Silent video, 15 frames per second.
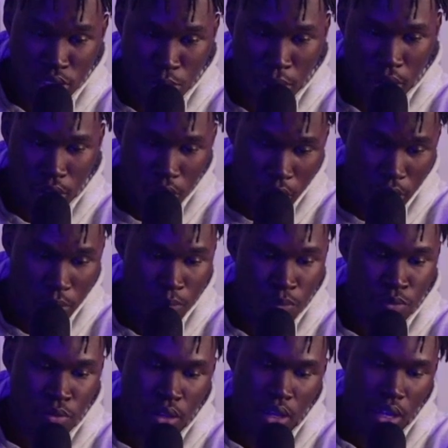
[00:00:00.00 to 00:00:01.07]
in my car.
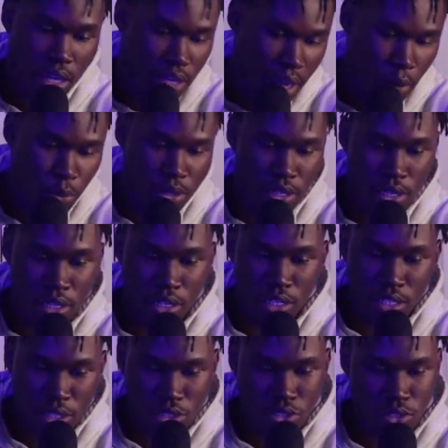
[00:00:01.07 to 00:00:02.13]
And I went in and
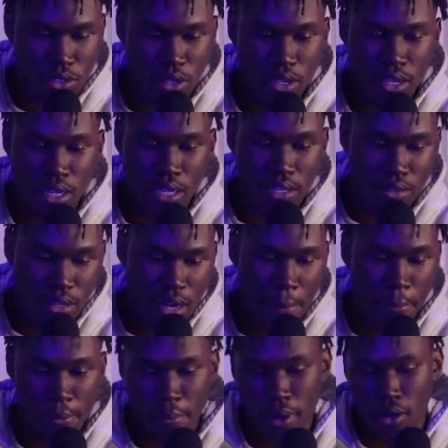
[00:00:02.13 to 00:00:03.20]
kissed her. And then I
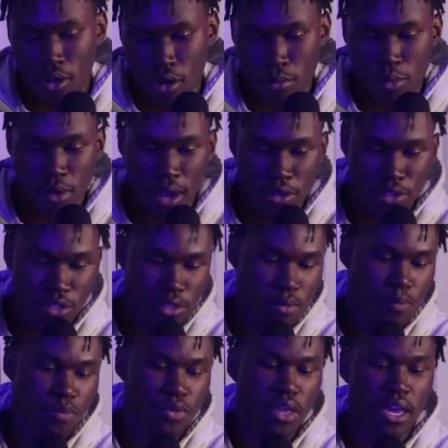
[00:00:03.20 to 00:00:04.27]
put my arm around her
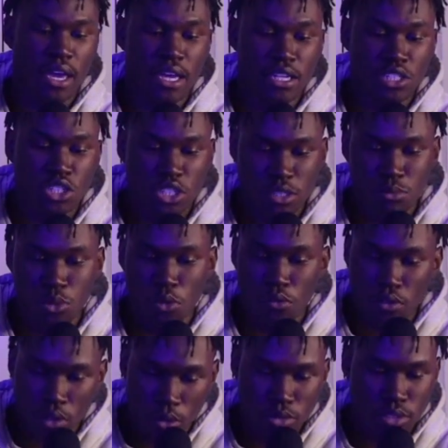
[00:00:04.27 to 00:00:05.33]
and she moved
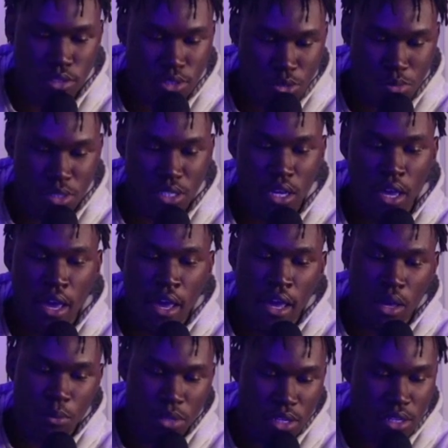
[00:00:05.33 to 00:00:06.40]
closer to me
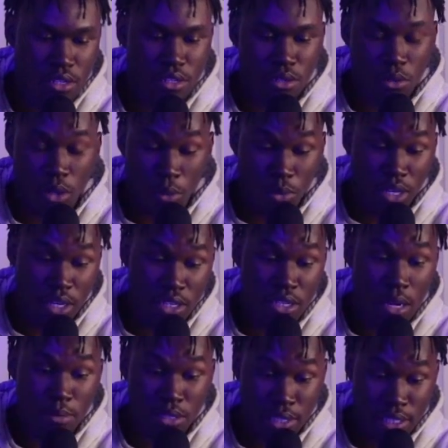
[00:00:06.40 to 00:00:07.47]
and we ended and we ended
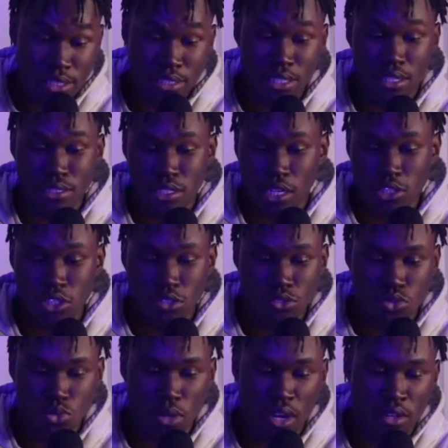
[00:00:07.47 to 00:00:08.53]
up kissing and touching
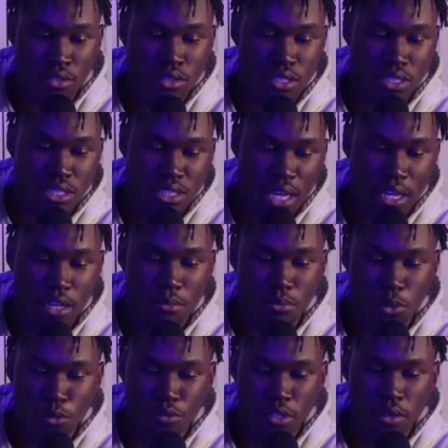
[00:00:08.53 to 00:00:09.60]
throughout the second
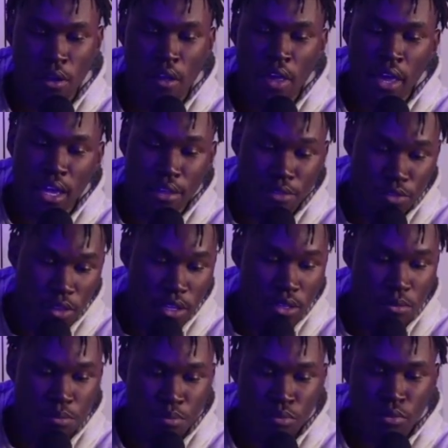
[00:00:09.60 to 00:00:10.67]
movie and
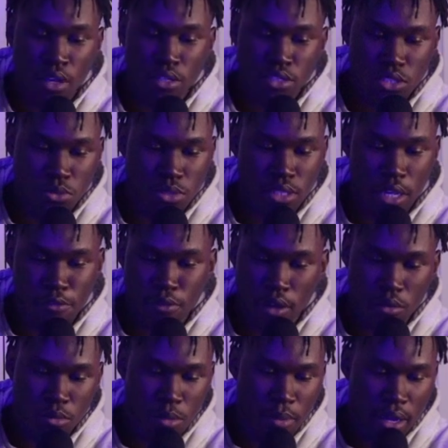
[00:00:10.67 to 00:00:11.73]
then she was like
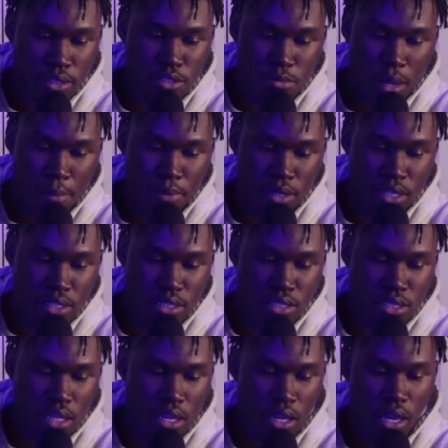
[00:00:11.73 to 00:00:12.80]
follow me back to my
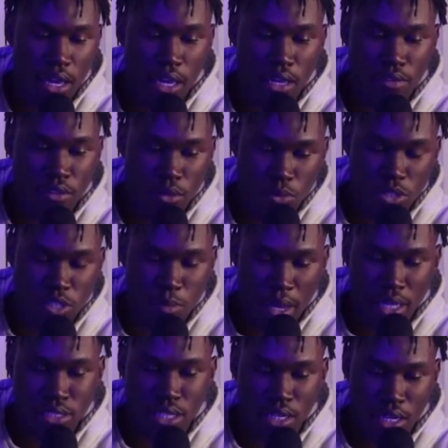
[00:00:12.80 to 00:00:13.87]
place and then we
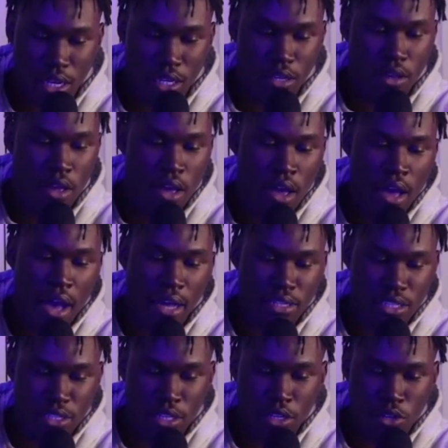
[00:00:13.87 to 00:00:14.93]
smashed that night i
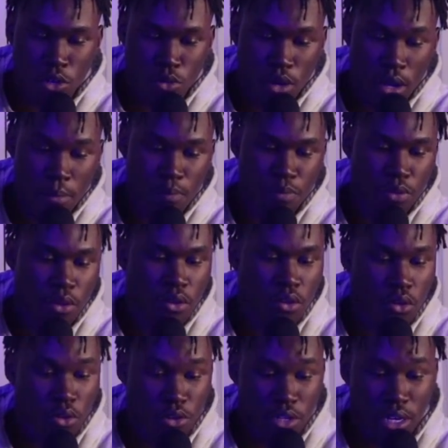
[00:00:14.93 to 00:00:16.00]
didn't hit her up
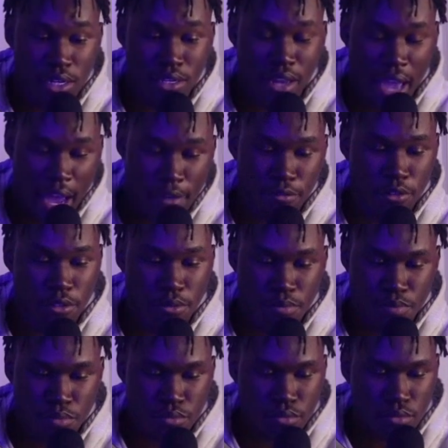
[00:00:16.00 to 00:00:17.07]
or nothing after
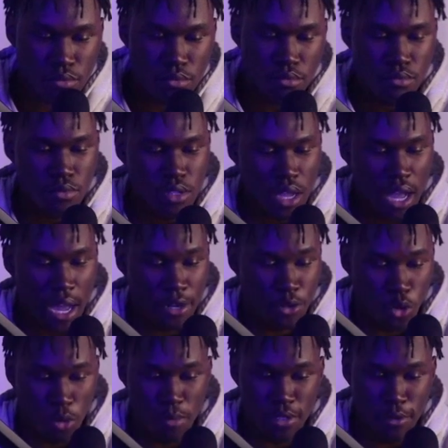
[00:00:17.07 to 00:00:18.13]
i
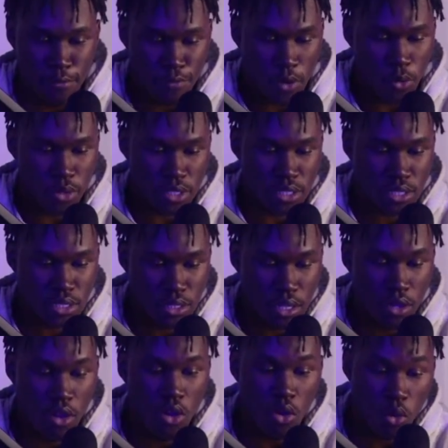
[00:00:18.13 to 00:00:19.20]
normally focused
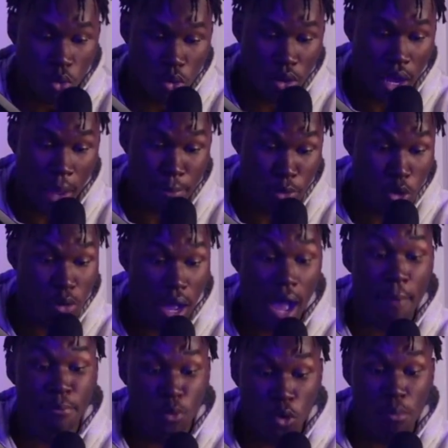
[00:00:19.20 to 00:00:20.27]
on i'm no
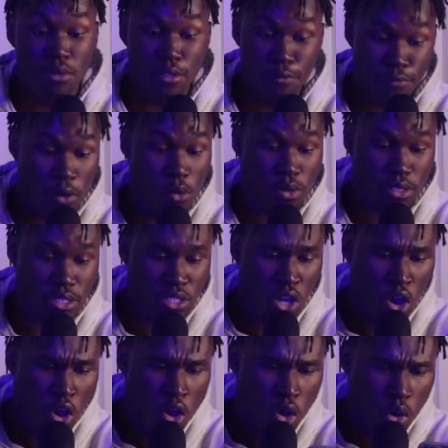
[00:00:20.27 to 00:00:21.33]
i'm normally focused
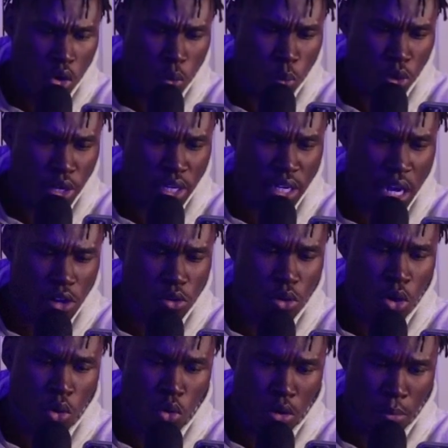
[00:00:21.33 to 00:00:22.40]
on working
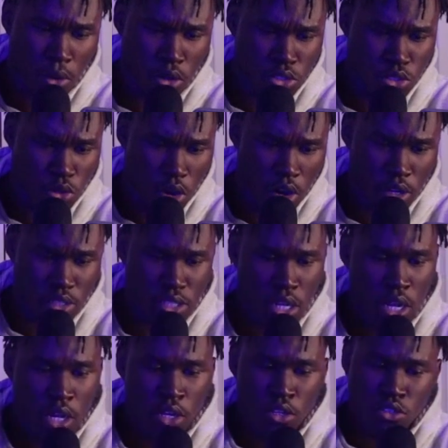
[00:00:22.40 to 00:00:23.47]
out or martial arts
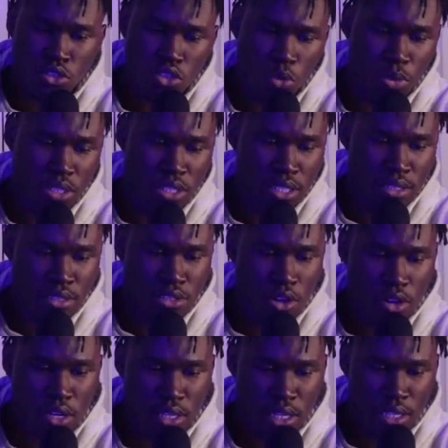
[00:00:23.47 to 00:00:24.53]
so we didn't
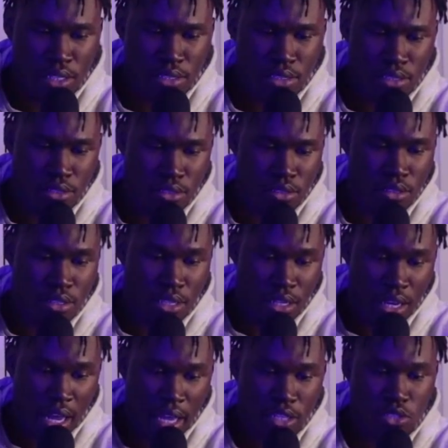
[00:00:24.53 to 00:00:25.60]
talk again until the
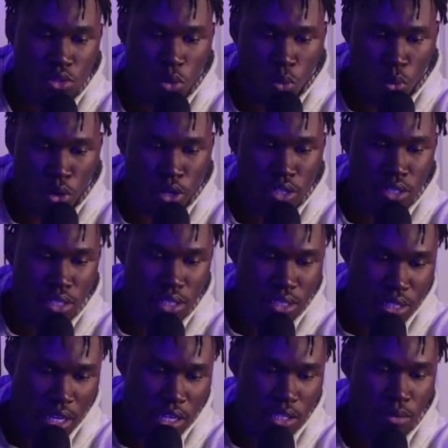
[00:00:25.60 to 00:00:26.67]
next work
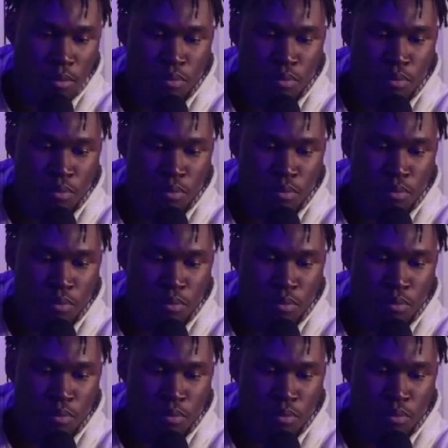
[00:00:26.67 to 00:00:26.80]
day